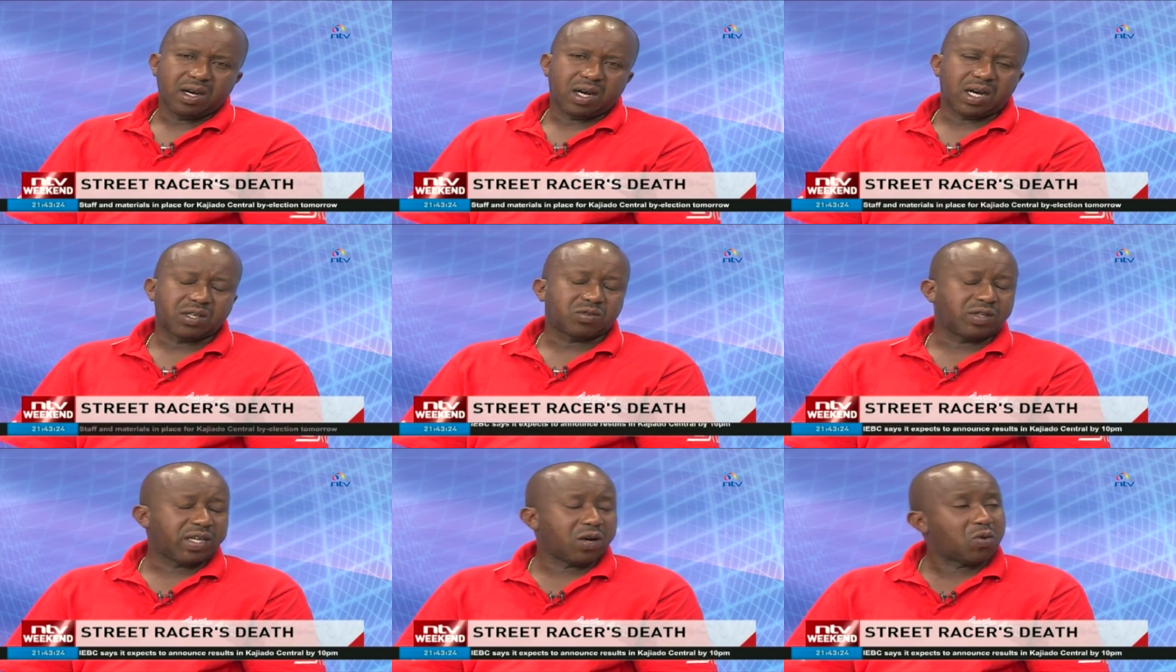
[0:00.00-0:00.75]
And
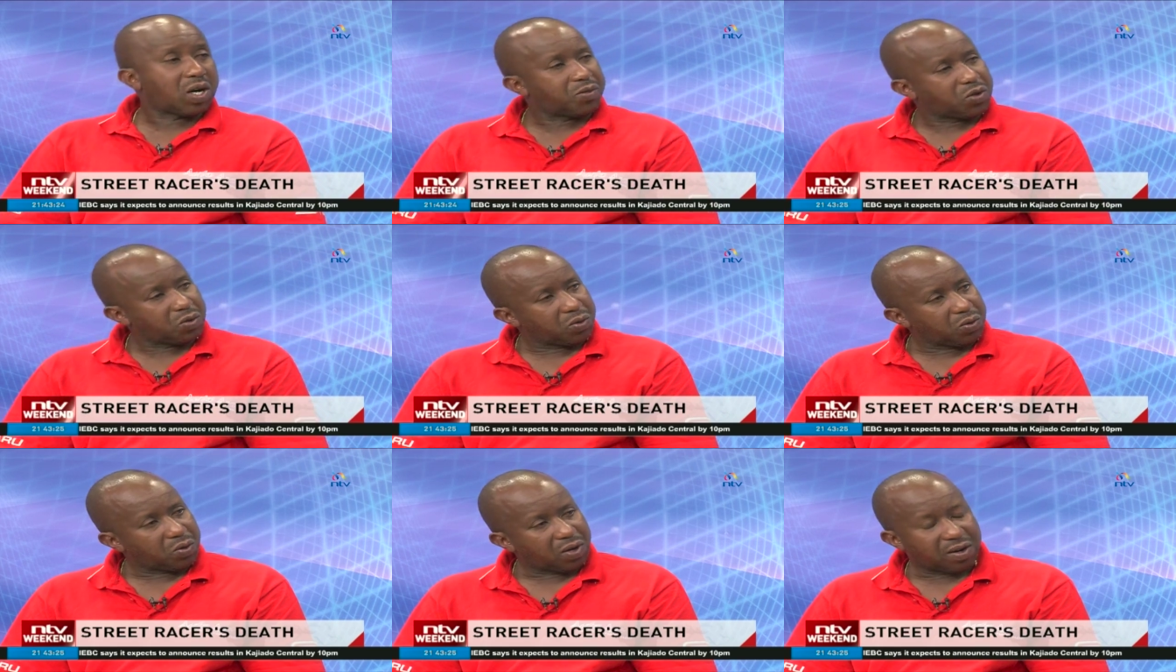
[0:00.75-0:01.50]
today I woke up
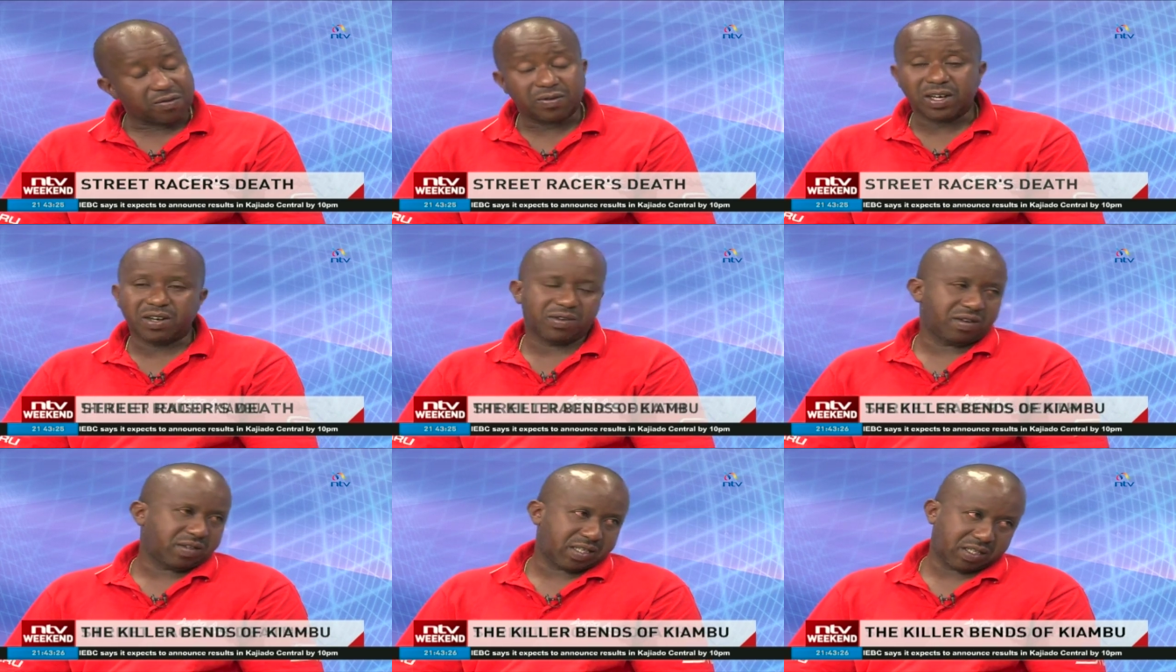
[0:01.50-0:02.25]
to a very,
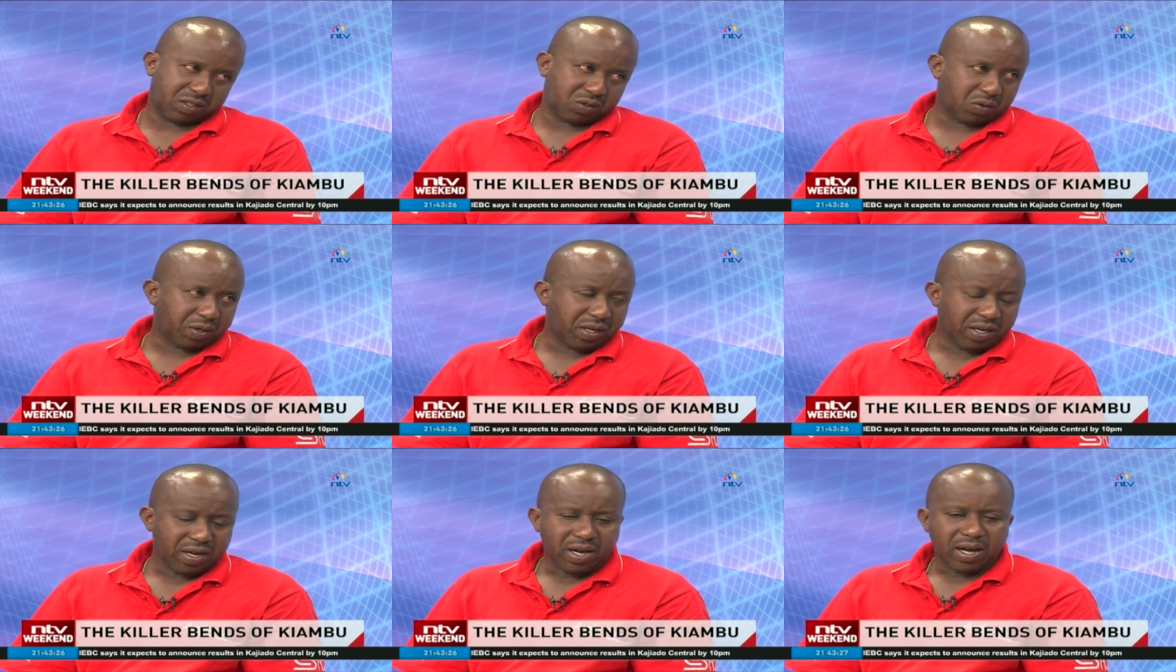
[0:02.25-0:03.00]
very sad story.
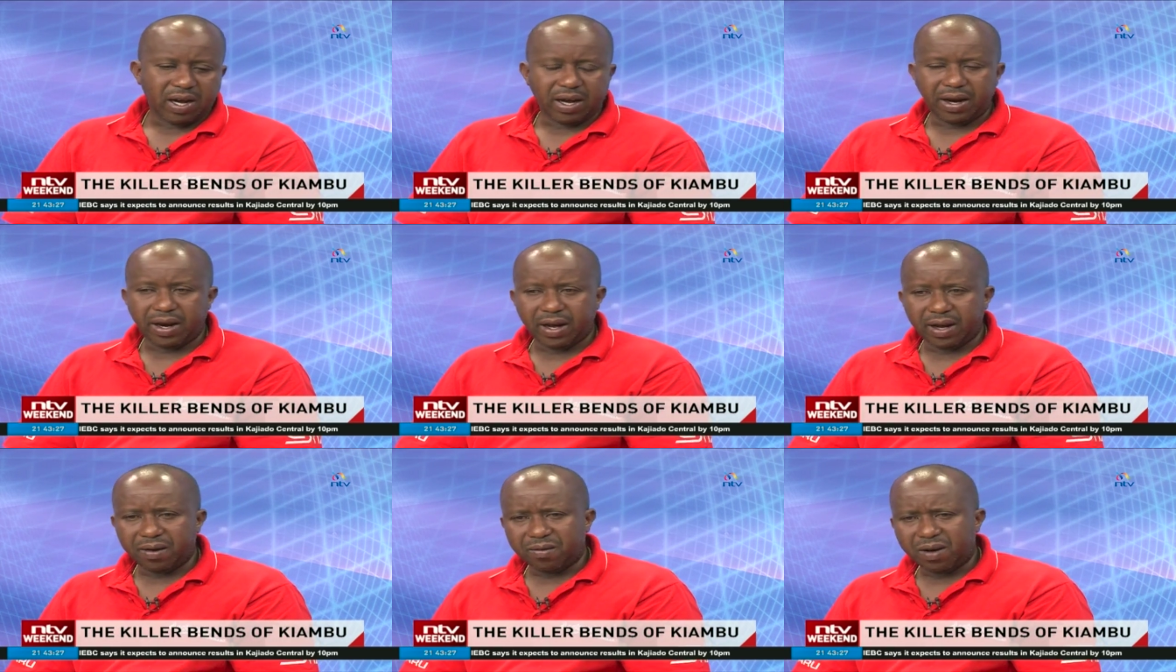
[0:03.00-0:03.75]
And
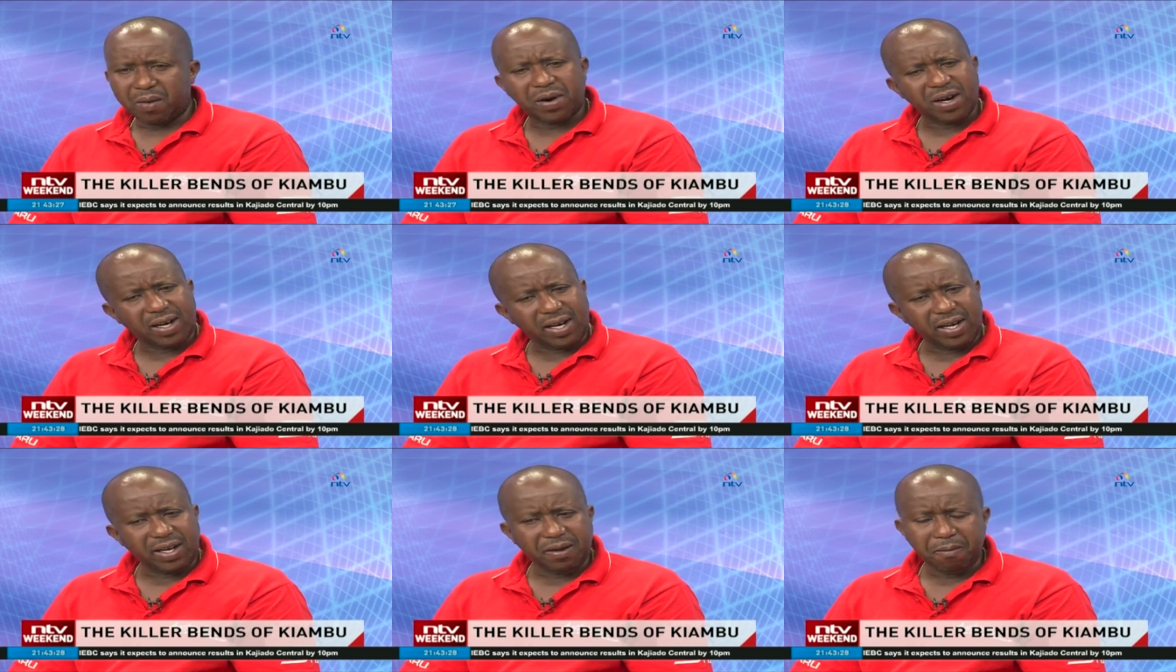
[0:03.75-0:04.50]
uh,
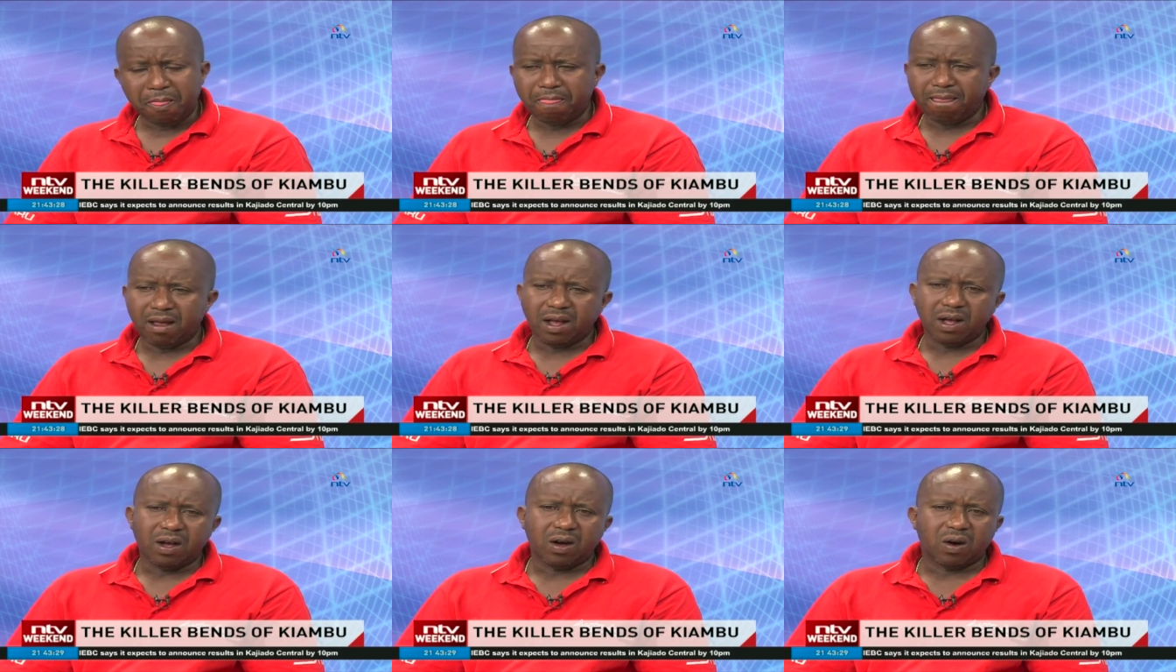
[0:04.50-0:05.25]
apparently,
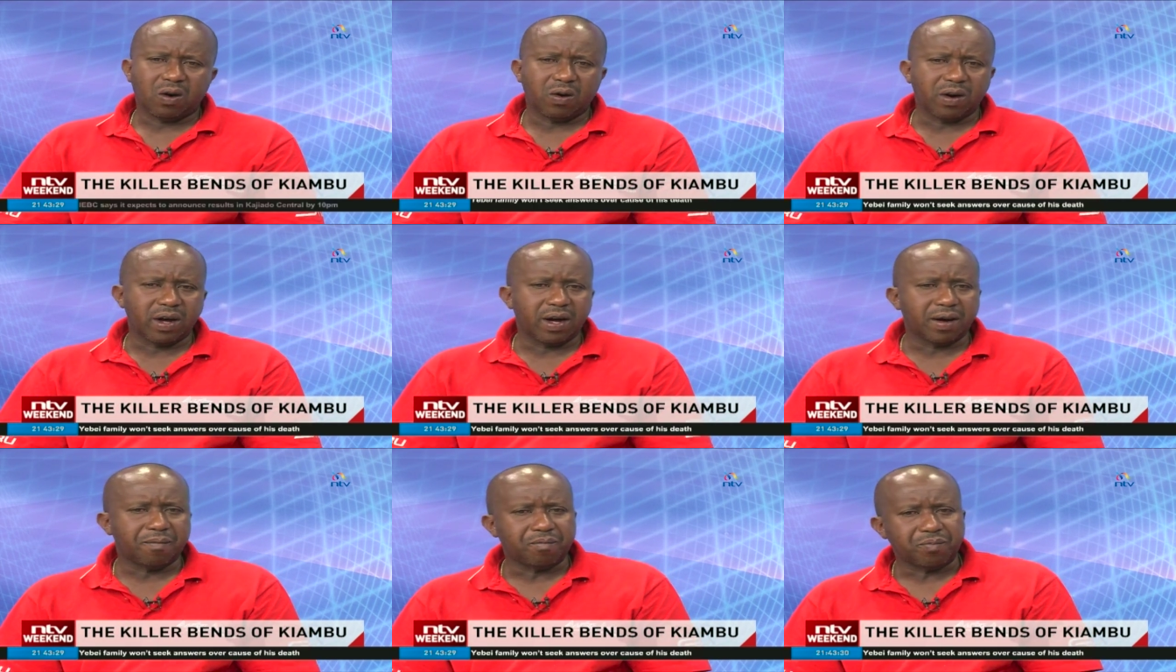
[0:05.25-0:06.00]
on
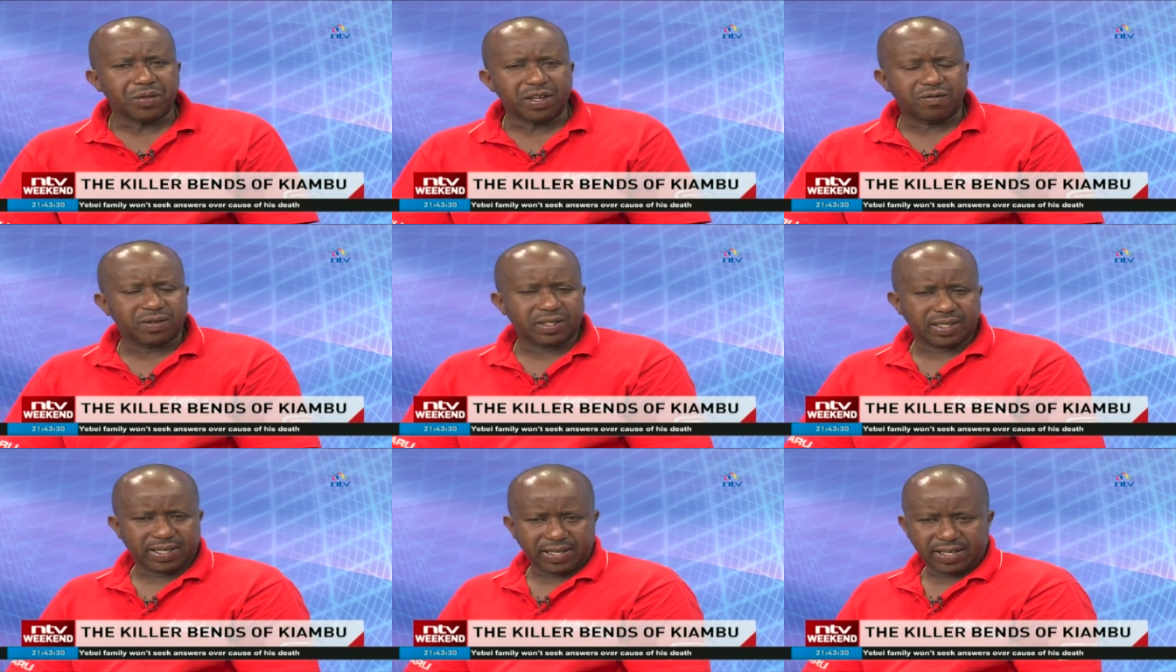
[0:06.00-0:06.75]
um,
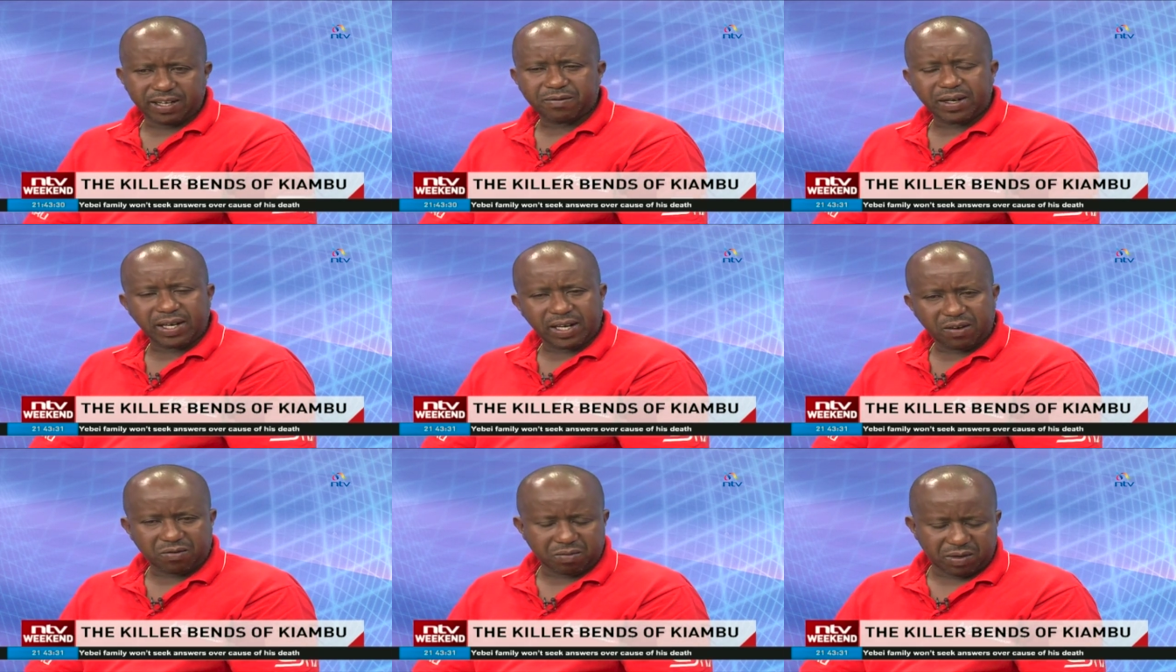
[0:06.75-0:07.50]
investigating and finding
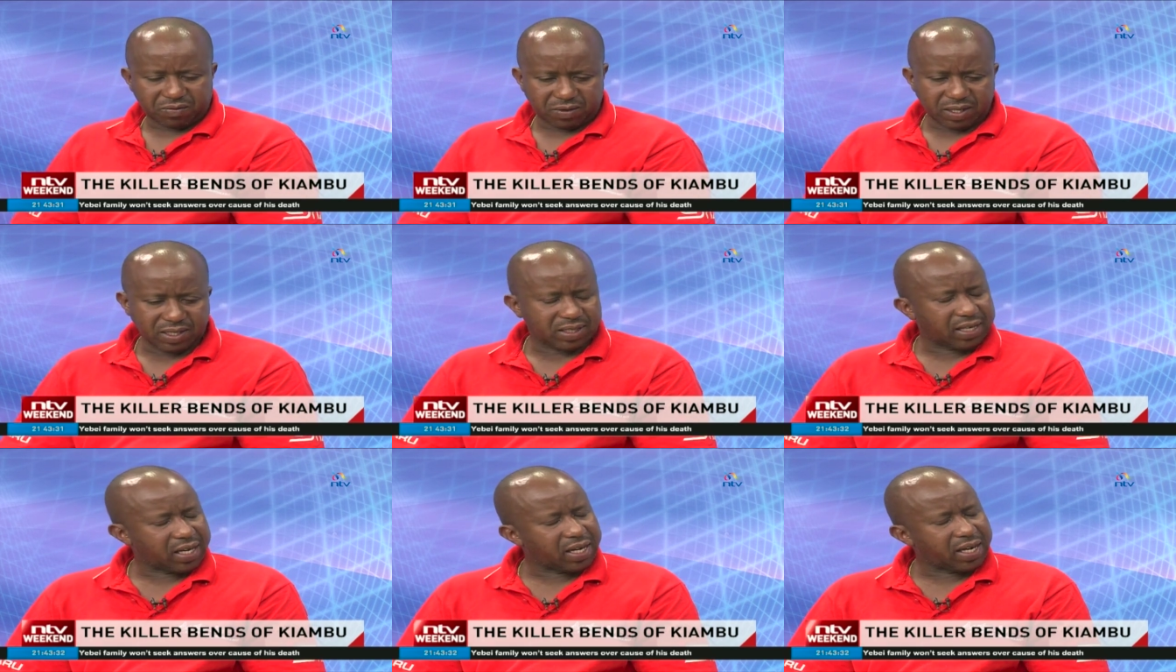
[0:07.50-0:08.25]
out from my
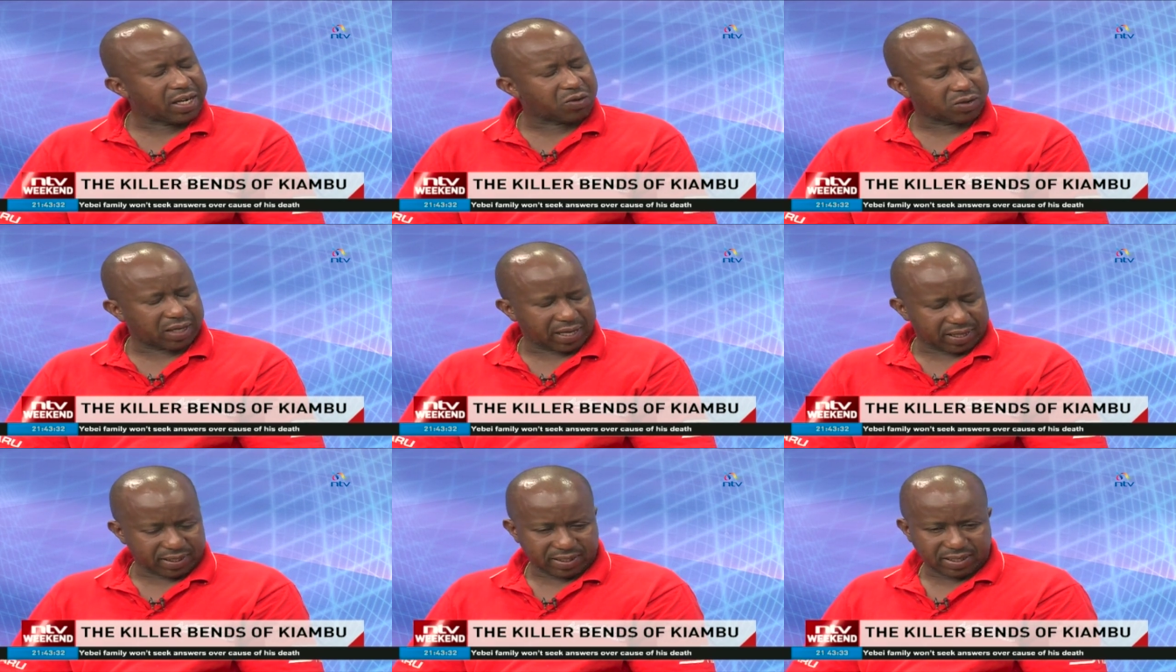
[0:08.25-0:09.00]
friends, it was
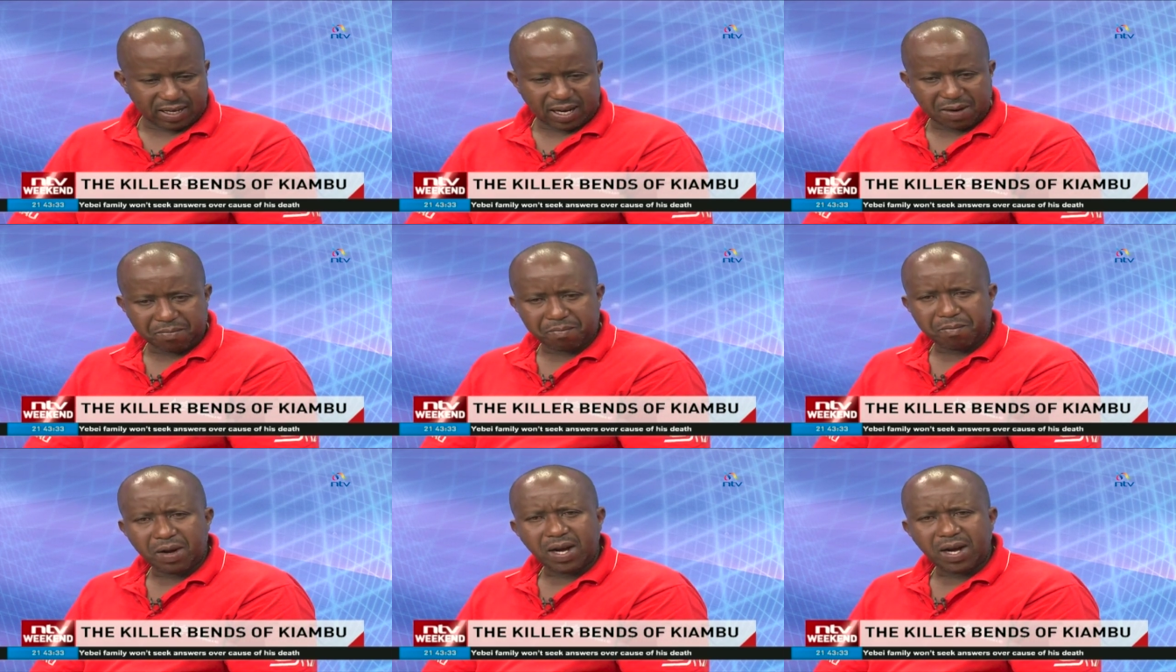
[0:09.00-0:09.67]
like this. Um,